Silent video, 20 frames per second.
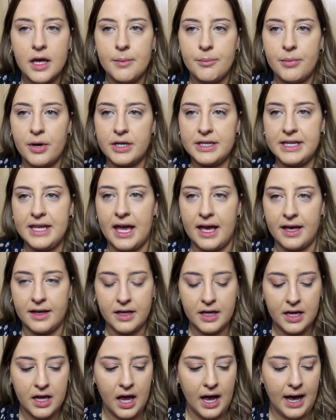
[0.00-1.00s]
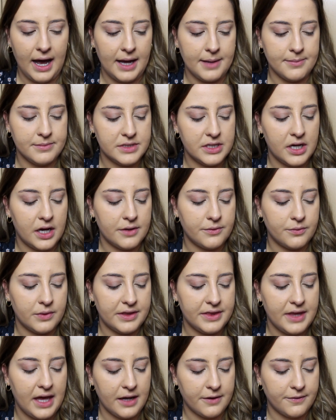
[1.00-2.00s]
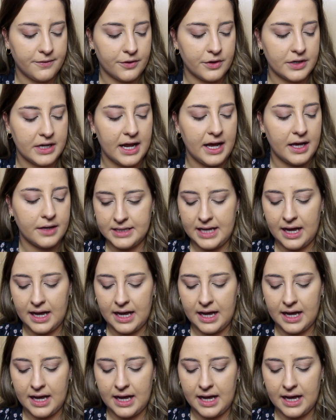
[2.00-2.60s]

But yeah, I'm done with that for now.